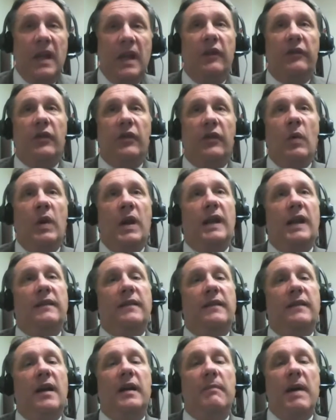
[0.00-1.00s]
So when I
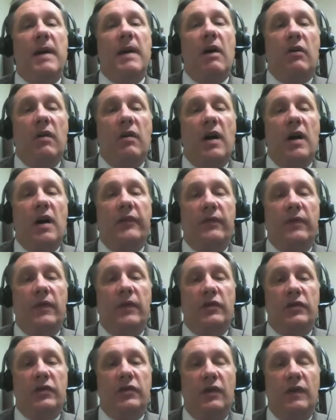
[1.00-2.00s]
talk about
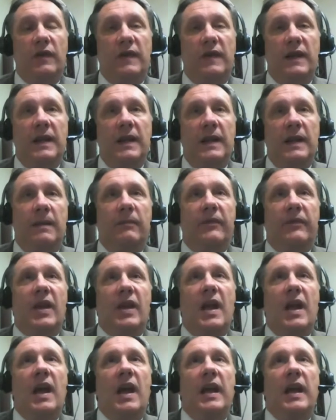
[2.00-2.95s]
cross-functional teams,